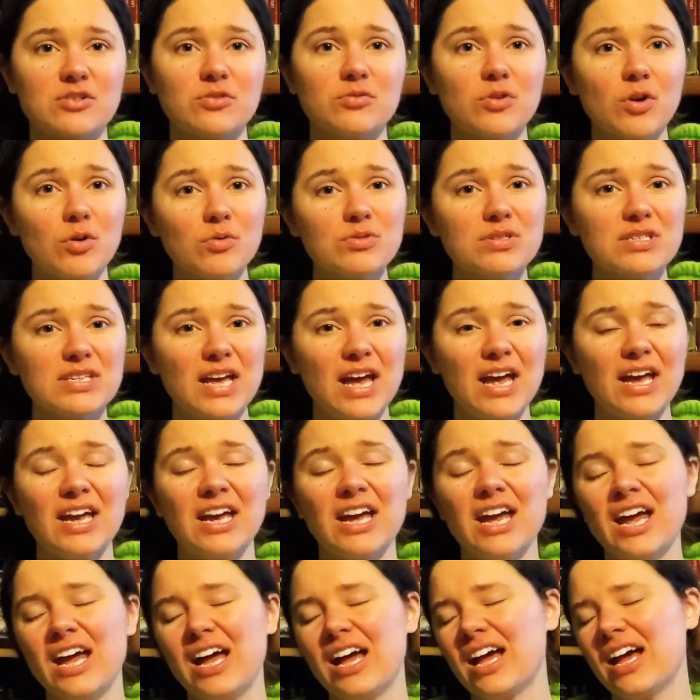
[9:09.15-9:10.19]
So don't
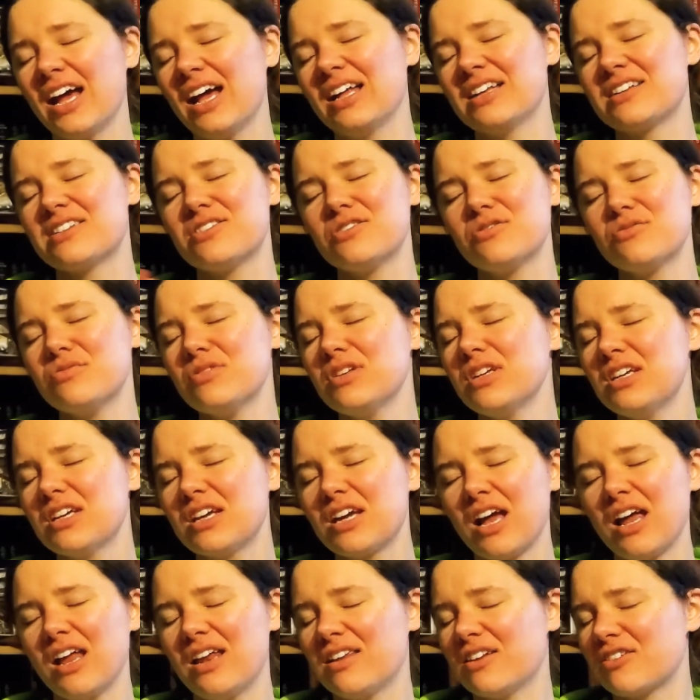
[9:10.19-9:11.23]
say it's
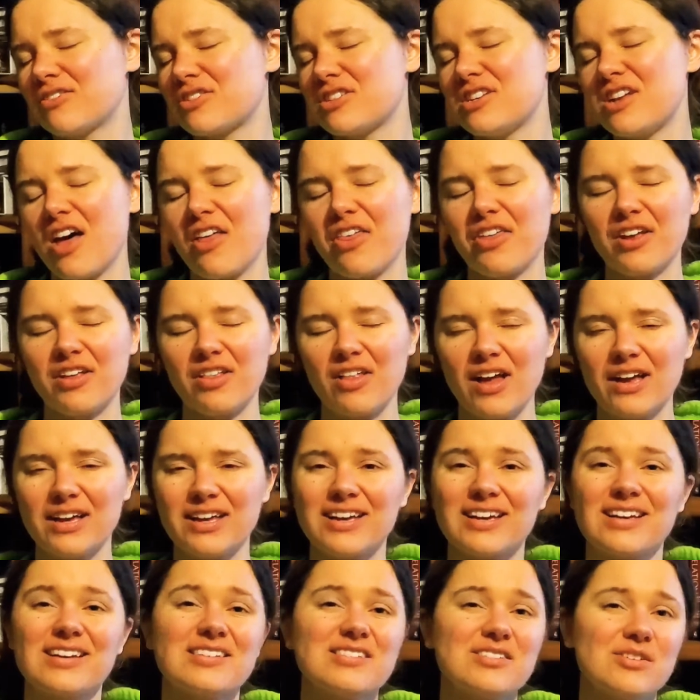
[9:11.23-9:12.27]
unique and there's nothing
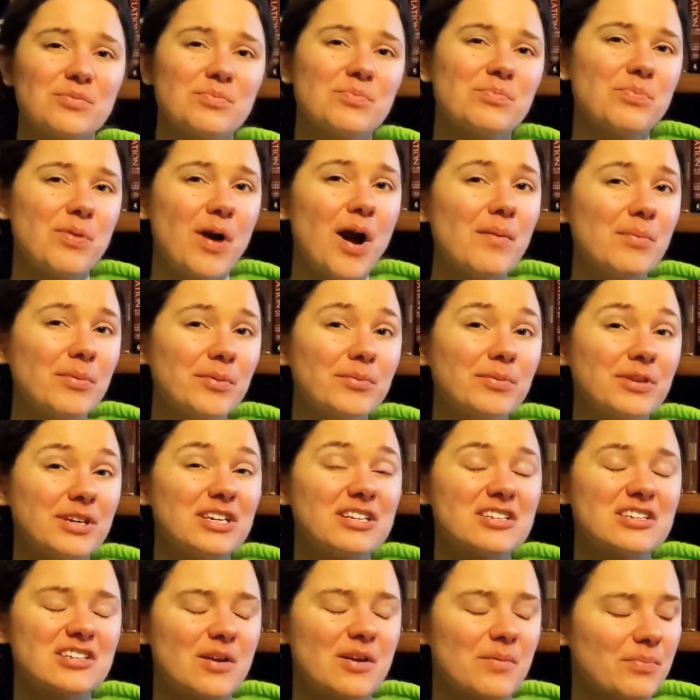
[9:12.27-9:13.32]
like it because there
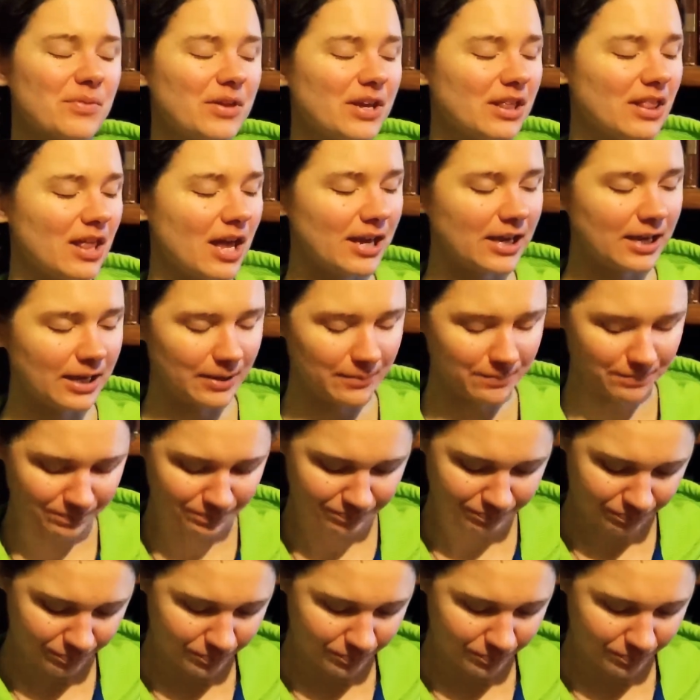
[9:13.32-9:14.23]
probably is something like it.